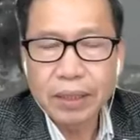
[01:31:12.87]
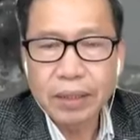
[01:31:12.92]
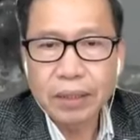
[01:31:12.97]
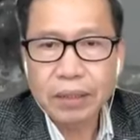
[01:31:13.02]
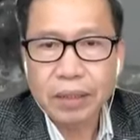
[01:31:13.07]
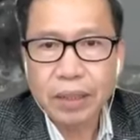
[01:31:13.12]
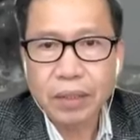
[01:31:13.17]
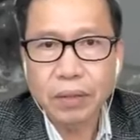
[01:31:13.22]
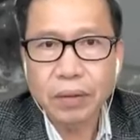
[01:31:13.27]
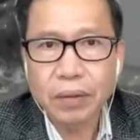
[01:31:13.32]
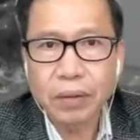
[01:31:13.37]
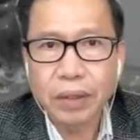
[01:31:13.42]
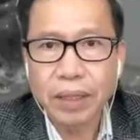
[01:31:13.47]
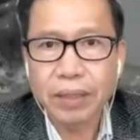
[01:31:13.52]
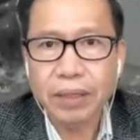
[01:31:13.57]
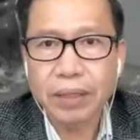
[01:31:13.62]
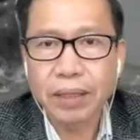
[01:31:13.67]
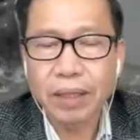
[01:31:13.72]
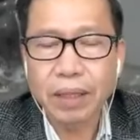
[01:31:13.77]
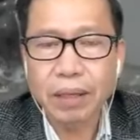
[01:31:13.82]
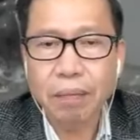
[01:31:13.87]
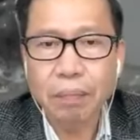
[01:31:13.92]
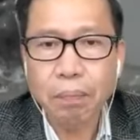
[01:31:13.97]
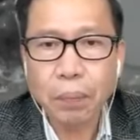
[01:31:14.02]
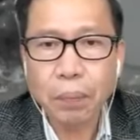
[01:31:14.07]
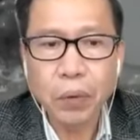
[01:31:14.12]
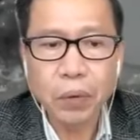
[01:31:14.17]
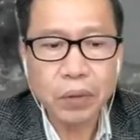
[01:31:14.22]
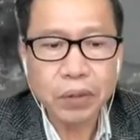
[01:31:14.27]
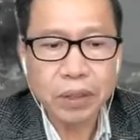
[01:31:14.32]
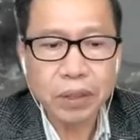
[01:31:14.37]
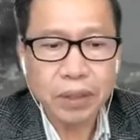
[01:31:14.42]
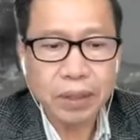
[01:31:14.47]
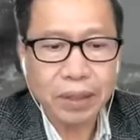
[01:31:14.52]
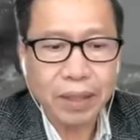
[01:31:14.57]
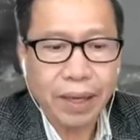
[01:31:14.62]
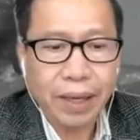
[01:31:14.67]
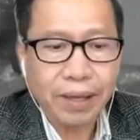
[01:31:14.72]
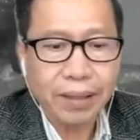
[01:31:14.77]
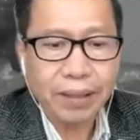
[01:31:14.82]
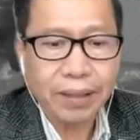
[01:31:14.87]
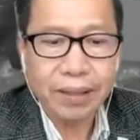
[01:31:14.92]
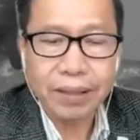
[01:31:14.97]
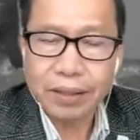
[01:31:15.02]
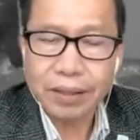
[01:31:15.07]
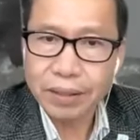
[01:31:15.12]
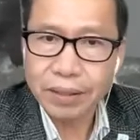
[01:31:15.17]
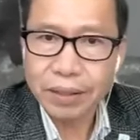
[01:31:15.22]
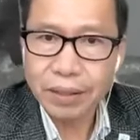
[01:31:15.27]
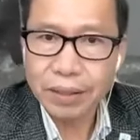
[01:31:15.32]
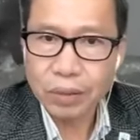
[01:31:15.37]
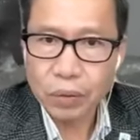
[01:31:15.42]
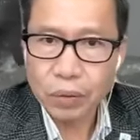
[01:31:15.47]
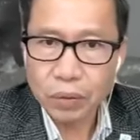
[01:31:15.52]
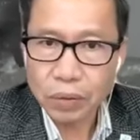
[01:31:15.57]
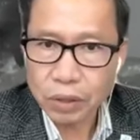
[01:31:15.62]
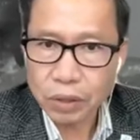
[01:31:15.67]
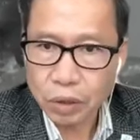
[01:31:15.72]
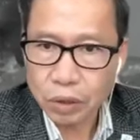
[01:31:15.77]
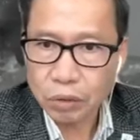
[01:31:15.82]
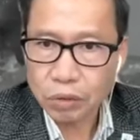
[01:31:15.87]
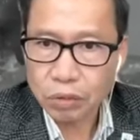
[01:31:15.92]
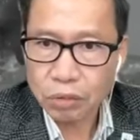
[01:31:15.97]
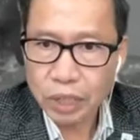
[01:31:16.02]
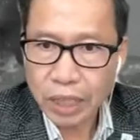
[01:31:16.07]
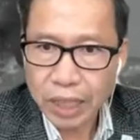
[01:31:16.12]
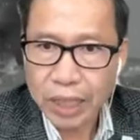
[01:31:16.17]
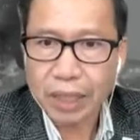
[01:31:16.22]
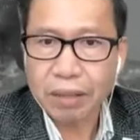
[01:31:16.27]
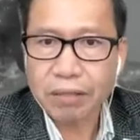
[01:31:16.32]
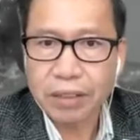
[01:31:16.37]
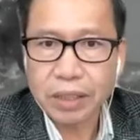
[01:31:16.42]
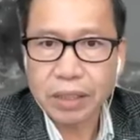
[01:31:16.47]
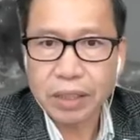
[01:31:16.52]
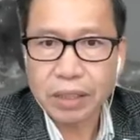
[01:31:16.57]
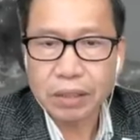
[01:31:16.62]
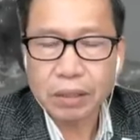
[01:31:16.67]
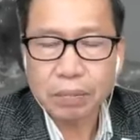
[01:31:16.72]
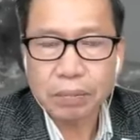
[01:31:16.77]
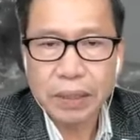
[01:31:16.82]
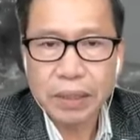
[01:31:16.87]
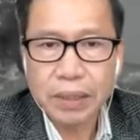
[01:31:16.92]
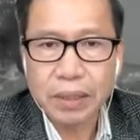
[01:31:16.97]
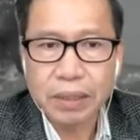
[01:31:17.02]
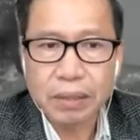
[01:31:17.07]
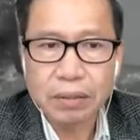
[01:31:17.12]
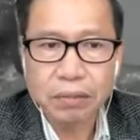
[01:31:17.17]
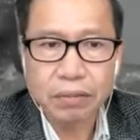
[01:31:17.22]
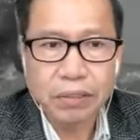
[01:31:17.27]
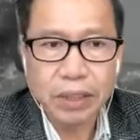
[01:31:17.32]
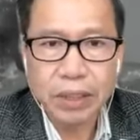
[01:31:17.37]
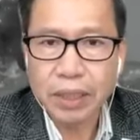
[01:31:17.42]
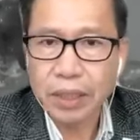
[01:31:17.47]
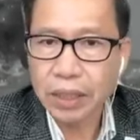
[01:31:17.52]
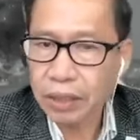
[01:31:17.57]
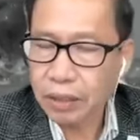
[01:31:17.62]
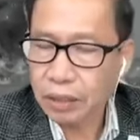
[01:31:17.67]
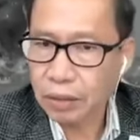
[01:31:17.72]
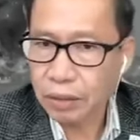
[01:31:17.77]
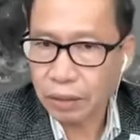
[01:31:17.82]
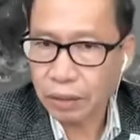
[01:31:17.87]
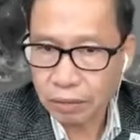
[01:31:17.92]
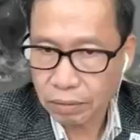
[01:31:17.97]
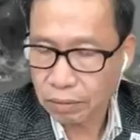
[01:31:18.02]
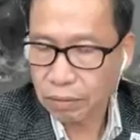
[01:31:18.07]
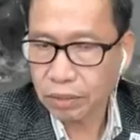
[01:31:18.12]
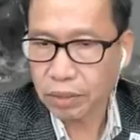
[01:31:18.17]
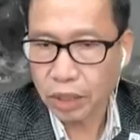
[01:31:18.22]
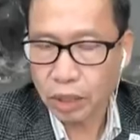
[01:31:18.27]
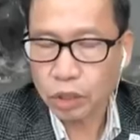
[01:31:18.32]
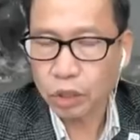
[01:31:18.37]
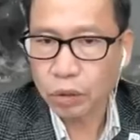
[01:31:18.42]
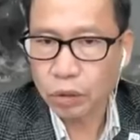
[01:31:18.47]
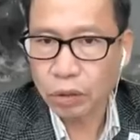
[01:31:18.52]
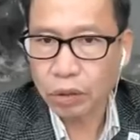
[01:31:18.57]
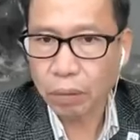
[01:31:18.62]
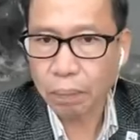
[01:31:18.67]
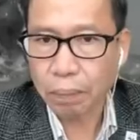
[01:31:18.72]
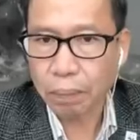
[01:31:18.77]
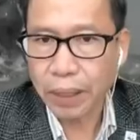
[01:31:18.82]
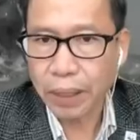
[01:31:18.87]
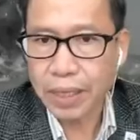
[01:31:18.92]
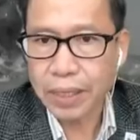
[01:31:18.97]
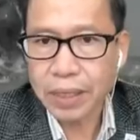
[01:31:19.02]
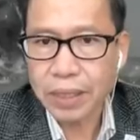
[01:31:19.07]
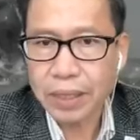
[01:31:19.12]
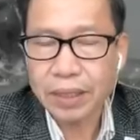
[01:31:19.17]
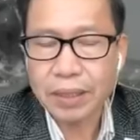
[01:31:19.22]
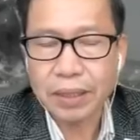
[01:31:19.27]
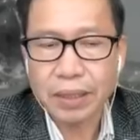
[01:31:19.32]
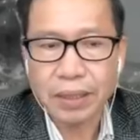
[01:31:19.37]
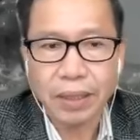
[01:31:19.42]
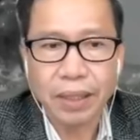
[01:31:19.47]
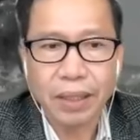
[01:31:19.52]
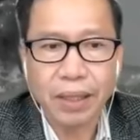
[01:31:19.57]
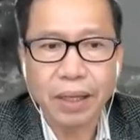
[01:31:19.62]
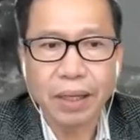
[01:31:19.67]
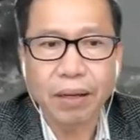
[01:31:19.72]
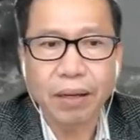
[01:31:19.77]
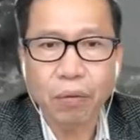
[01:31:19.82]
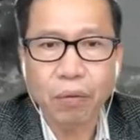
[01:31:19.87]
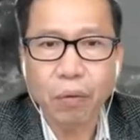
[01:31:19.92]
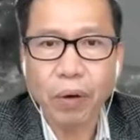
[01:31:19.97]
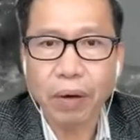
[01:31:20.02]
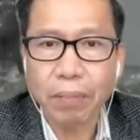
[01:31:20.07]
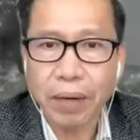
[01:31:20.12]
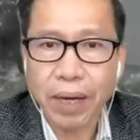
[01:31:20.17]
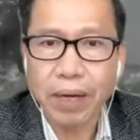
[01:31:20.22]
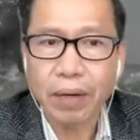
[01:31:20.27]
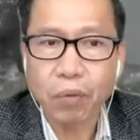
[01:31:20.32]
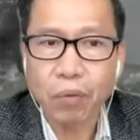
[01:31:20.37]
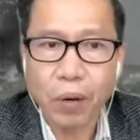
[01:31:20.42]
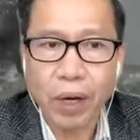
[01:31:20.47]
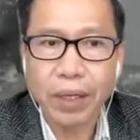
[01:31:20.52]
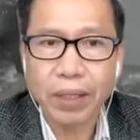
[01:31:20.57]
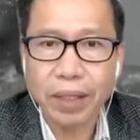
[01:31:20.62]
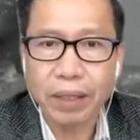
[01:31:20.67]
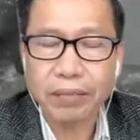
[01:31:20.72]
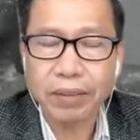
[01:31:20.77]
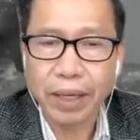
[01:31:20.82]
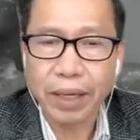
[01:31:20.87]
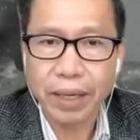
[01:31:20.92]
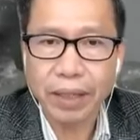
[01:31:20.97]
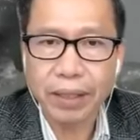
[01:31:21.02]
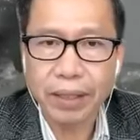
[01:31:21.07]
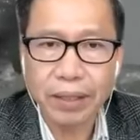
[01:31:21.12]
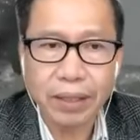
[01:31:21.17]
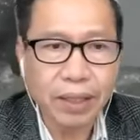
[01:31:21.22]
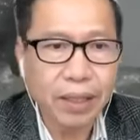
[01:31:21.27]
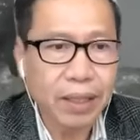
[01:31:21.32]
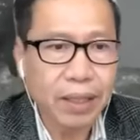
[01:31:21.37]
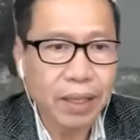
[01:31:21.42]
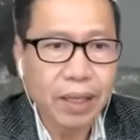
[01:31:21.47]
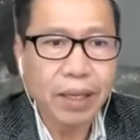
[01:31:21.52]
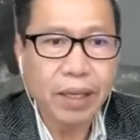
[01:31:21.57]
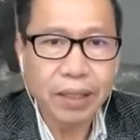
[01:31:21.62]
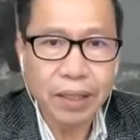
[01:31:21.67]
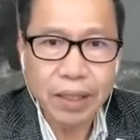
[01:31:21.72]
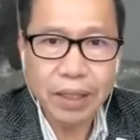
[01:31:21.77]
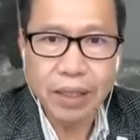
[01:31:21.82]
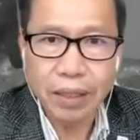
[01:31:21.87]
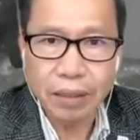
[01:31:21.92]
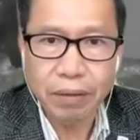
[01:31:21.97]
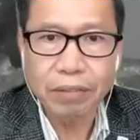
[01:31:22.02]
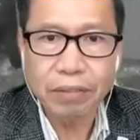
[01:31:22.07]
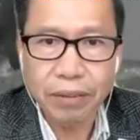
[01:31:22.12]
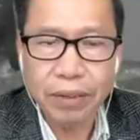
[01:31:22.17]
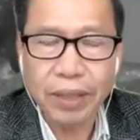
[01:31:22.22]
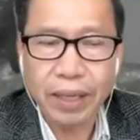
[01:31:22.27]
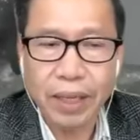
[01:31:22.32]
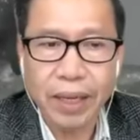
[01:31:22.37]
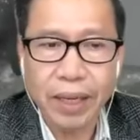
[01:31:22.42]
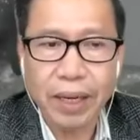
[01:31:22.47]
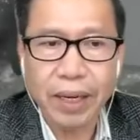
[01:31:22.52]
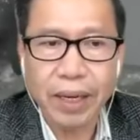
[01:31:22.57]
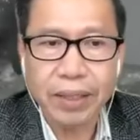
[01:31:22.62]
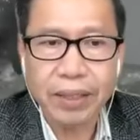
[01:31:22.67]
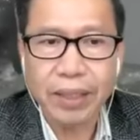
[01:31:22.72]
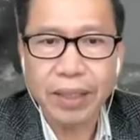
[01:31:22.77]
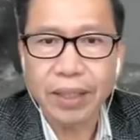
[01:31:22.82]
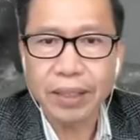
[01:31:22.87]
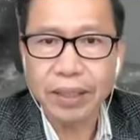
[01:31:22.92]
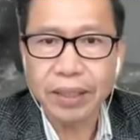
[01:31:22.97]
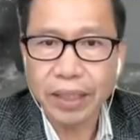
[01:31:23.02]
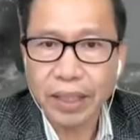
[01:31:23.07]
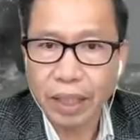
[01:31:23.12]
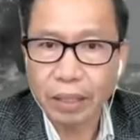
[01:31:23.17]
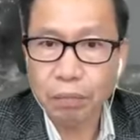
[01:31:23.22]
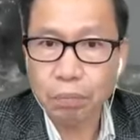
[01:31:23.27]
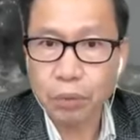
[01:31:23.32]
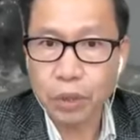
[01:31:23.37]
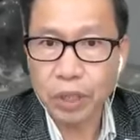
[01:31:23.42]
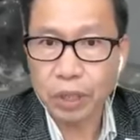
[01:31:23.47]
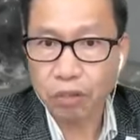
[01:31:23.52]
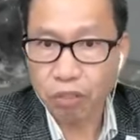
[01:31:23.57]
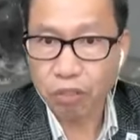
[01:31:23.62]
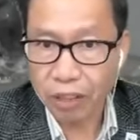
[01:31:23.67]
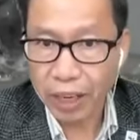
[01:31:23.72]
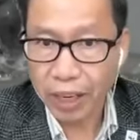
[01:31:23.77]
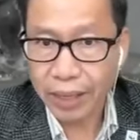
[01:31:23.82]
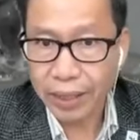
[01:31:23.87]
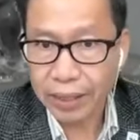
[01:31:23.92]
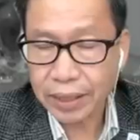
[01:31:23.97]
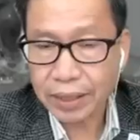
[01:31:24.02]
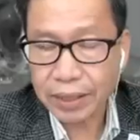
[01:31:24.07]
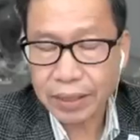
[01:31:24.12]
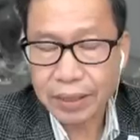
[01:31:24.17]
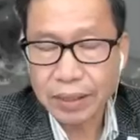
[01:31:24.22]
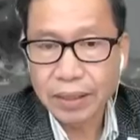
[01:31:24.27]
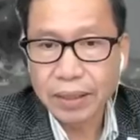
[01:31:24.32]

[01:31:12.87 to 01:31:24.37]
So it's important that in order to recover the species, we need to secure the place whereby wildlife can live and they can breed fast.